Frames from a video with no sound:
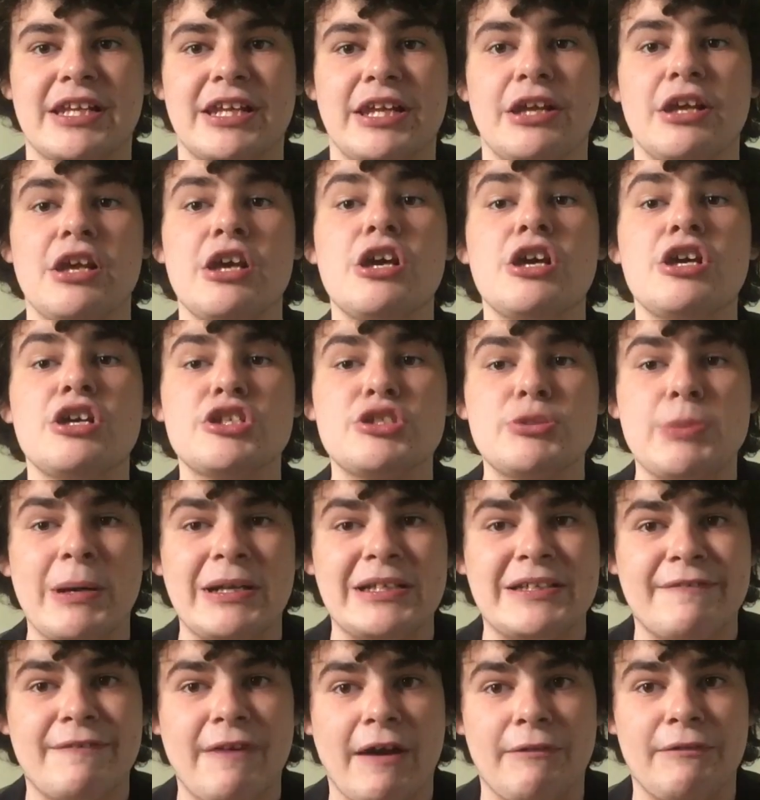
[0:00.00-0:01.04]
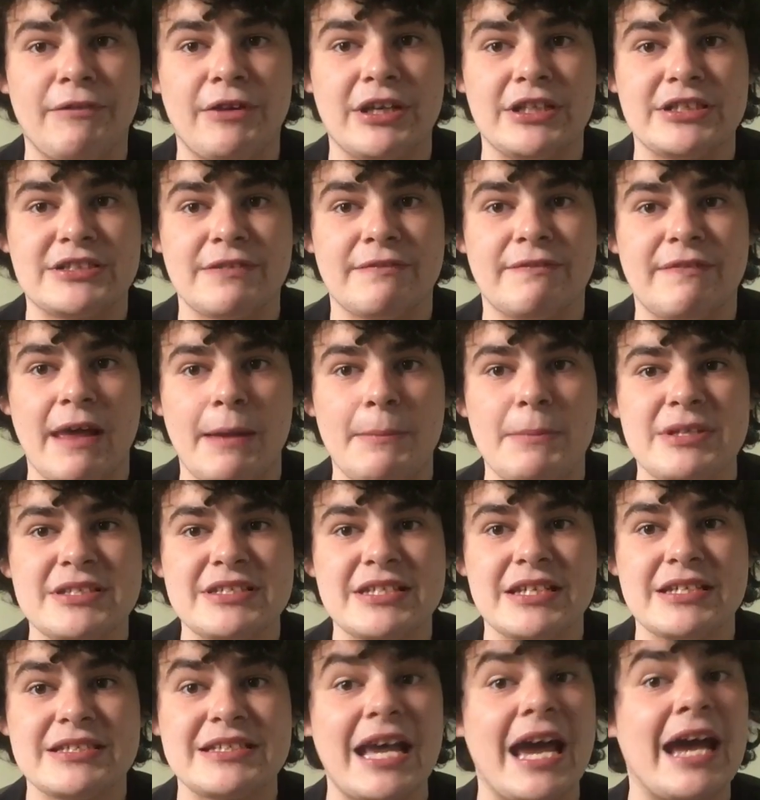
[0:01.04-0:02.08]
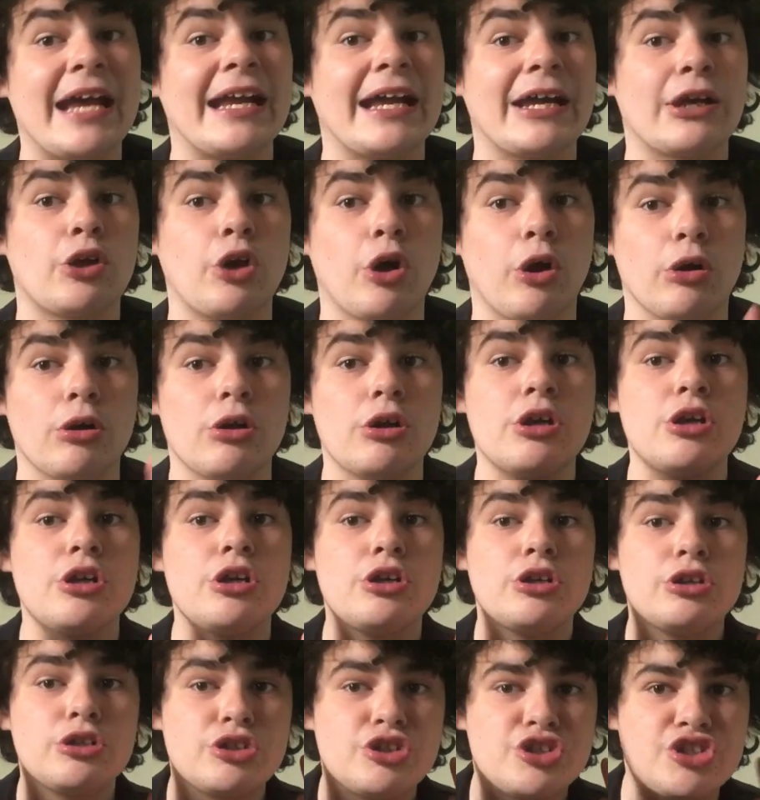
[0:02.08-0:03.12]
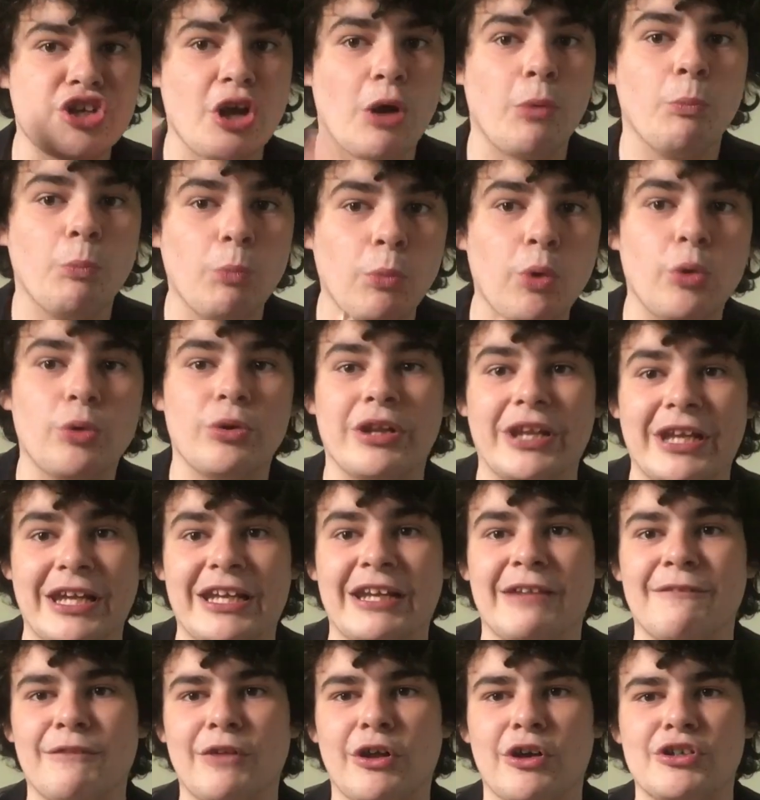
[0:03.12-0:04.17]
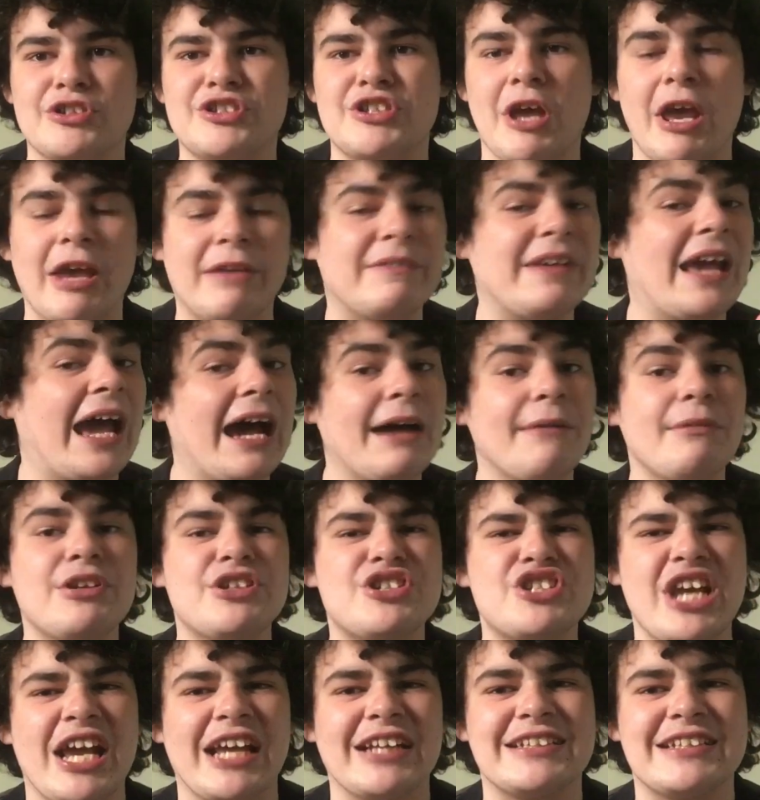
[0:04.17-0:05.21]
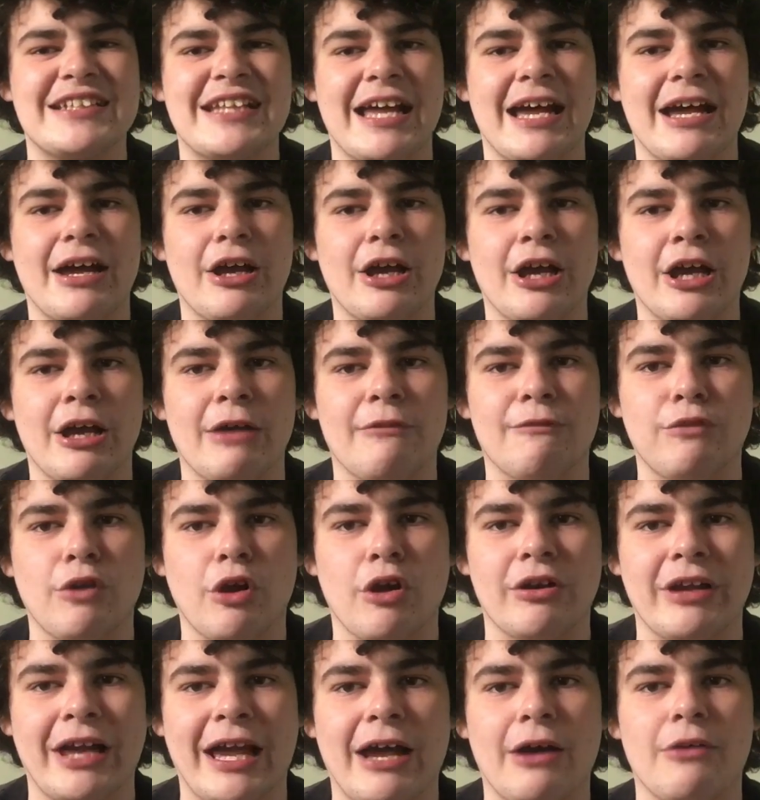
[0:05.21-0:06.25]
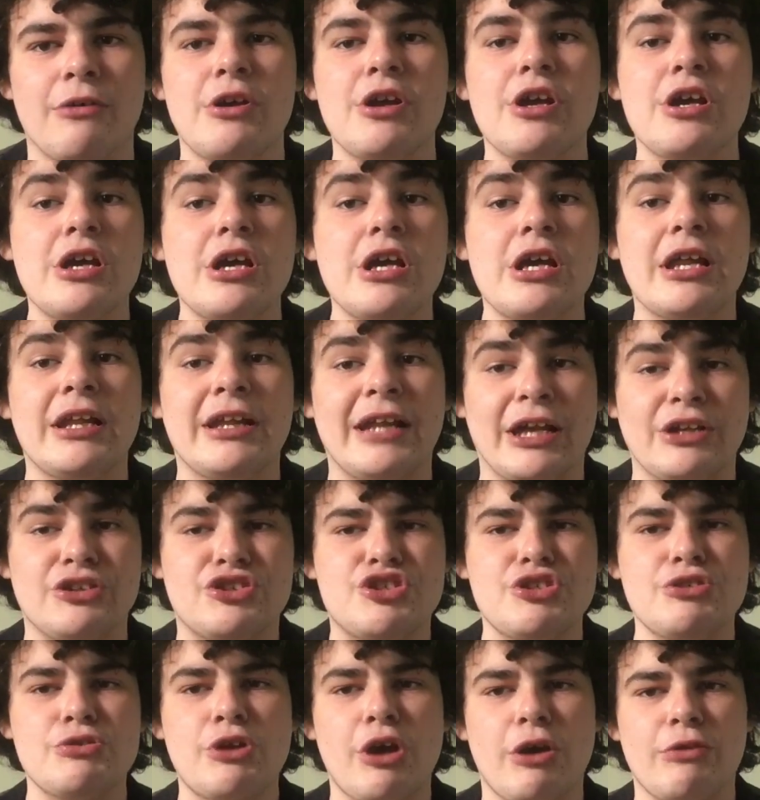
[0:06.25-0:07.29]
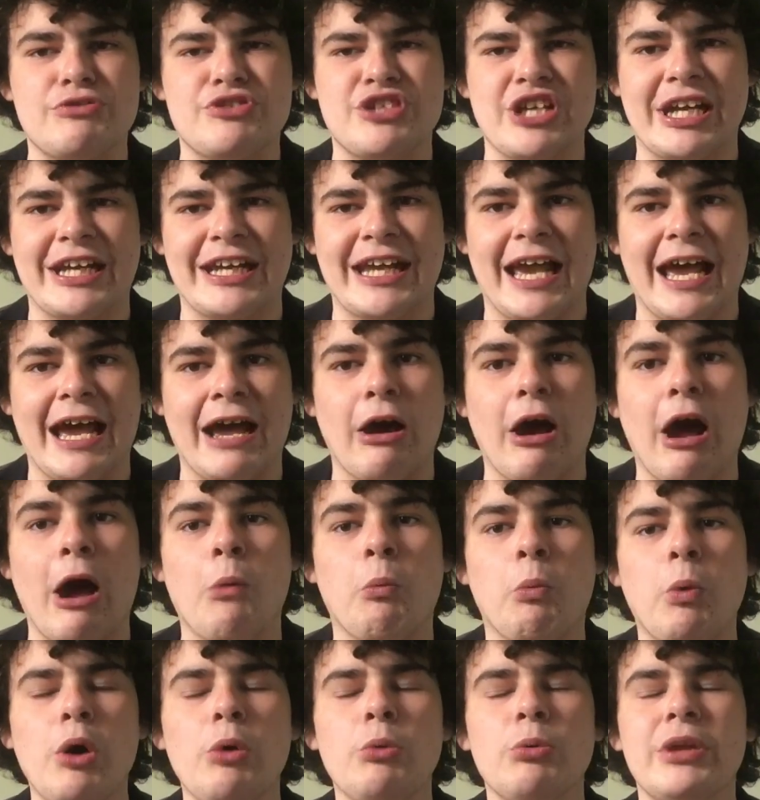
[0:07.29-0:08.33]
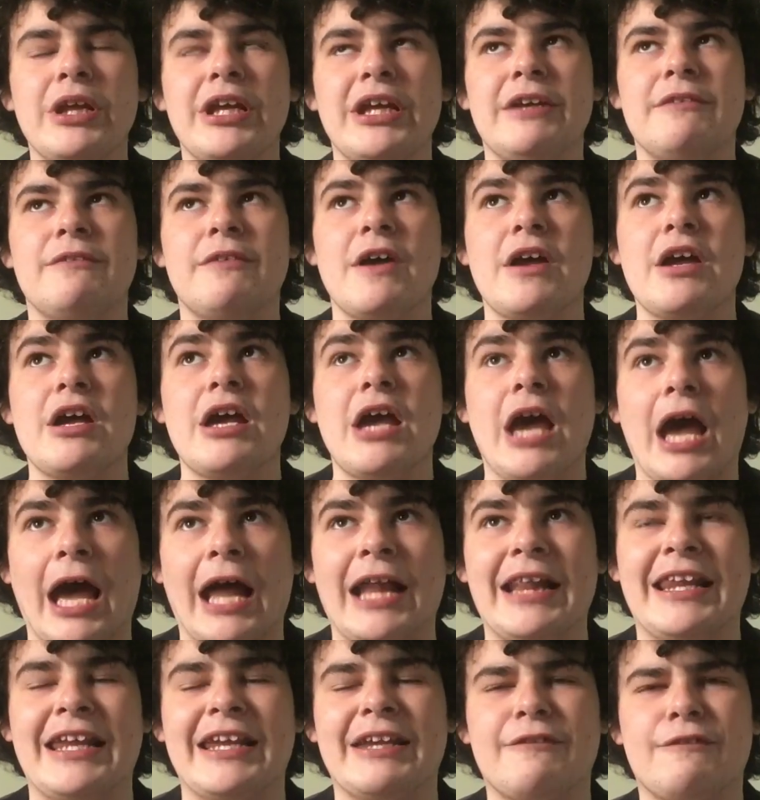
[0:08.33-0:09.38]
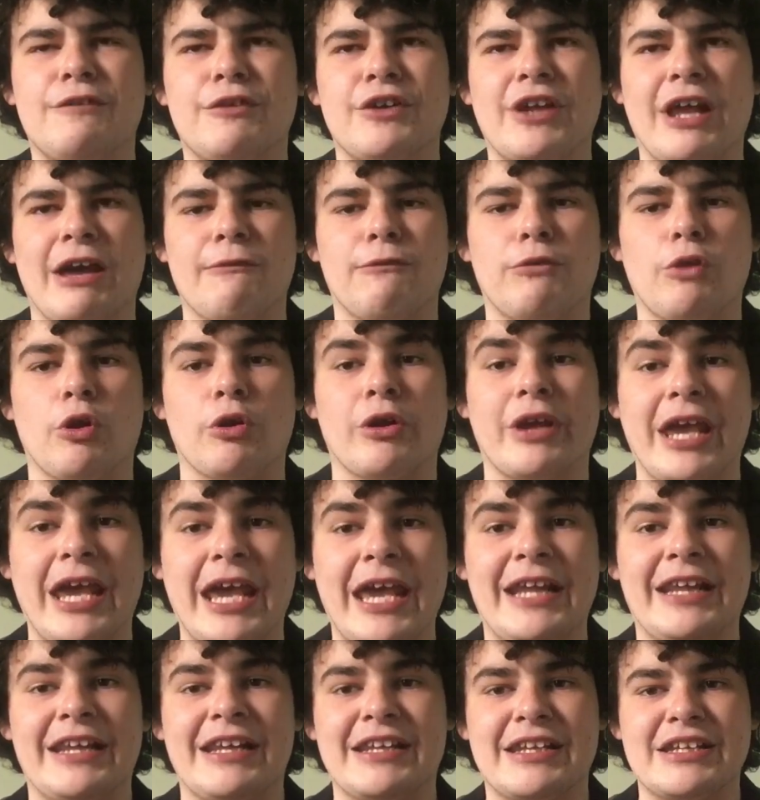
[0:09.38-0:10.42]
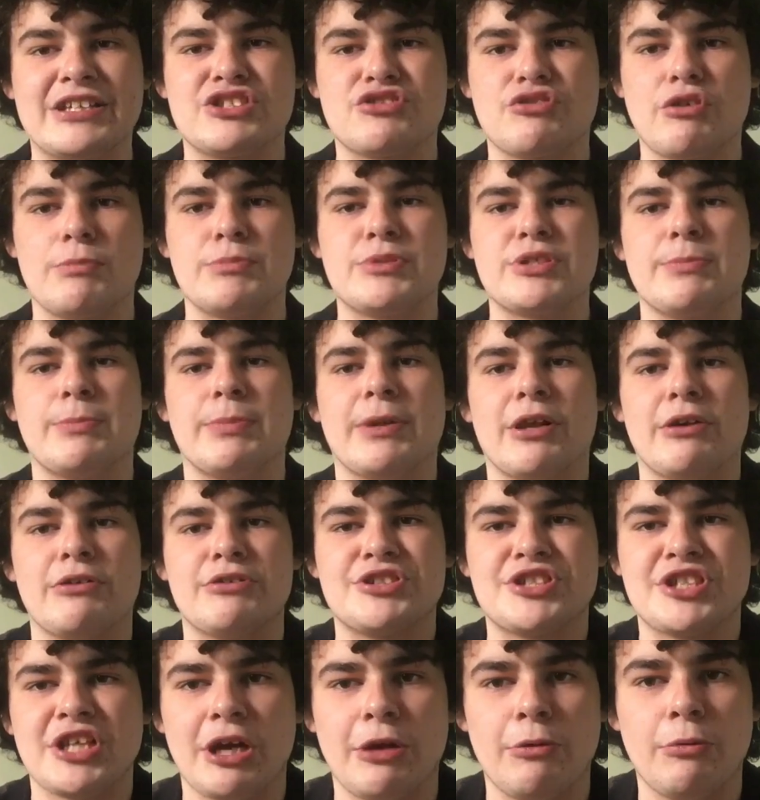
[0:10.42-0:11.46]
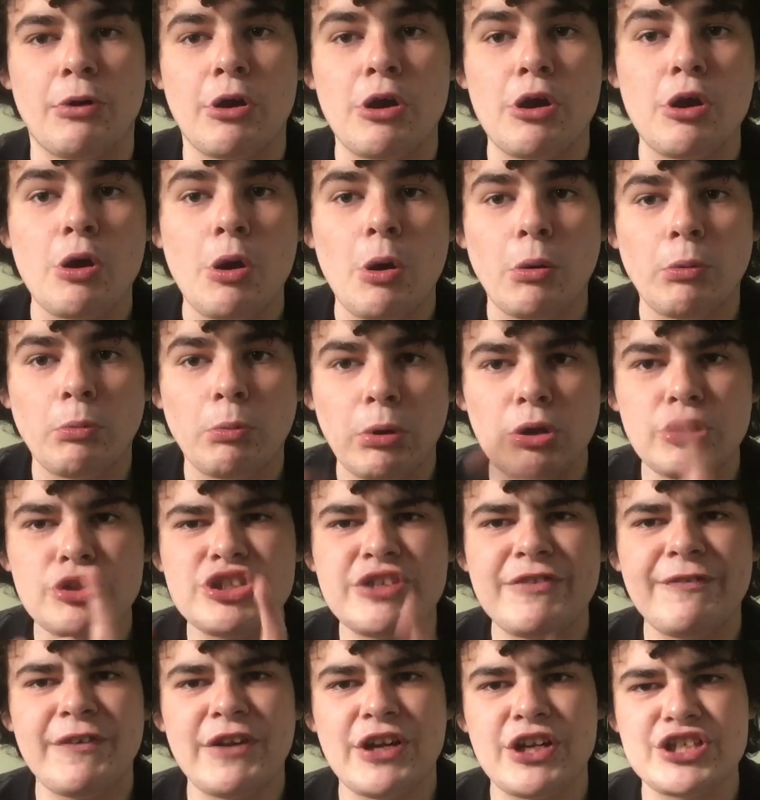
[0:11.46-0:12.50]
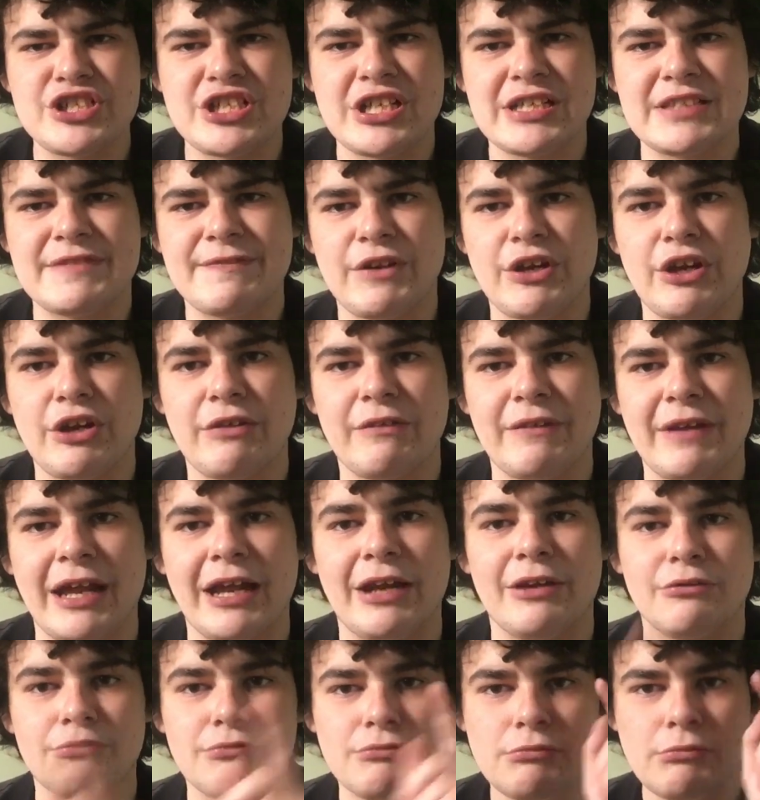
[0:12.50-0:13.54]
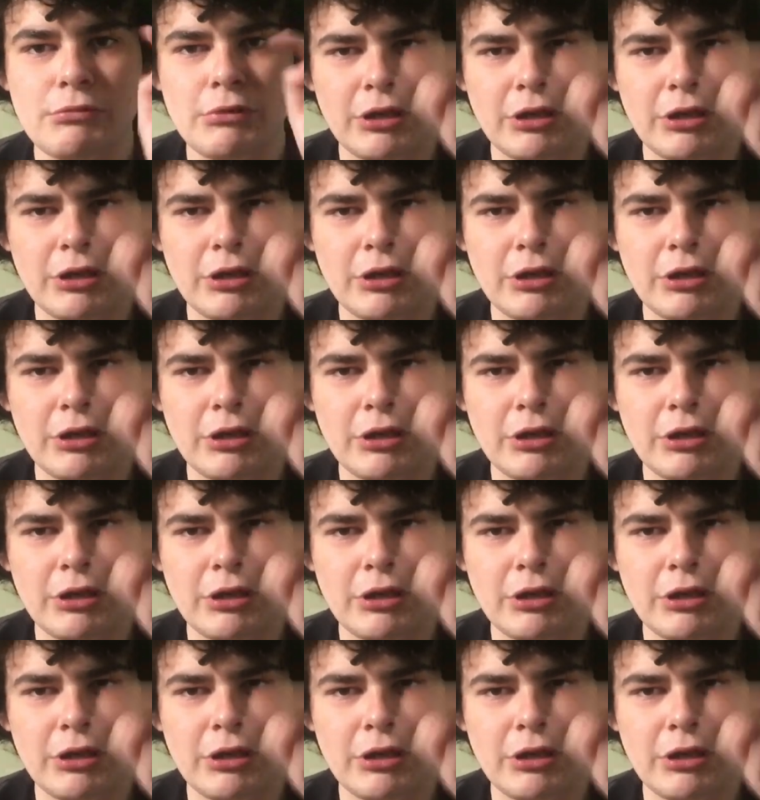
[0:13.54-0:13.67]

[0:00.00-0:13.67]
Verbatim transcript: the 25 years of Nemesis and I got John Wardley in the vlog. So if you haven't checked that uh, vlog out, then do go check it out. I will leave a link for that vlog in the description below. So once you finish this video, then